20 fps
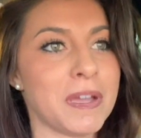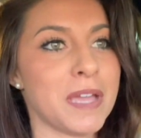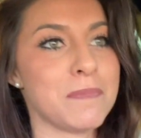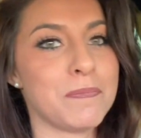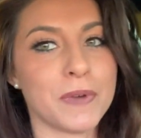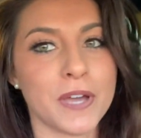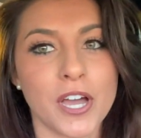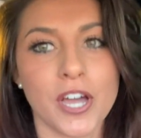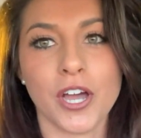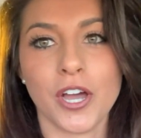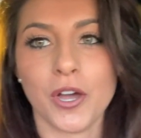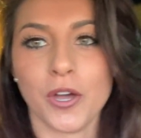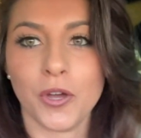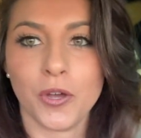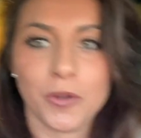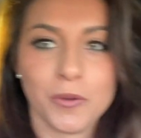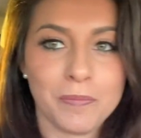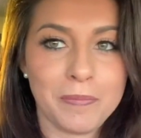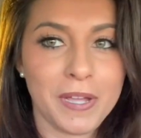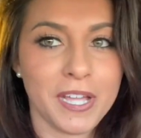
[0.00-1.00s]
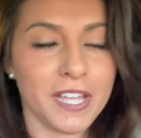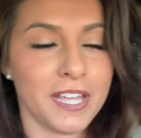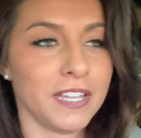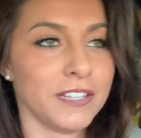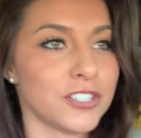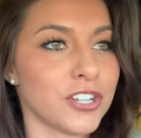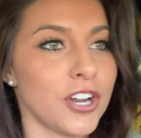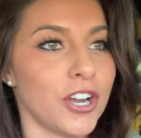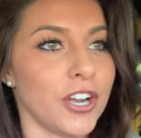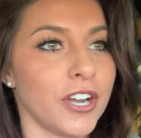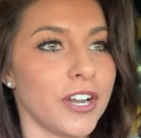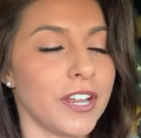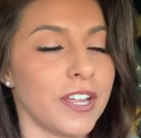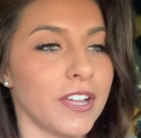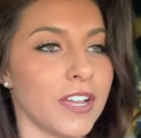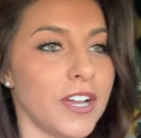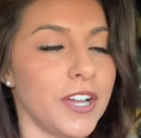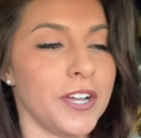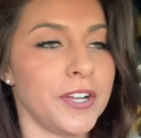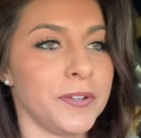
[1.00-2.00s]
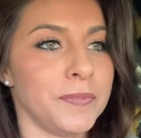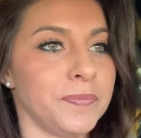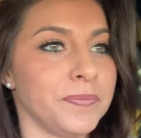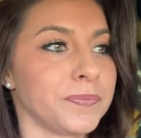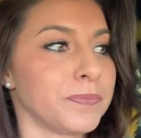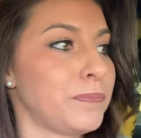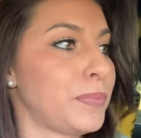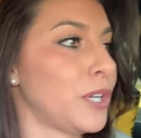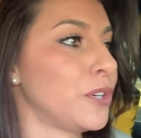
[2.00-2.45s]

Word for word: my bow, my tar um,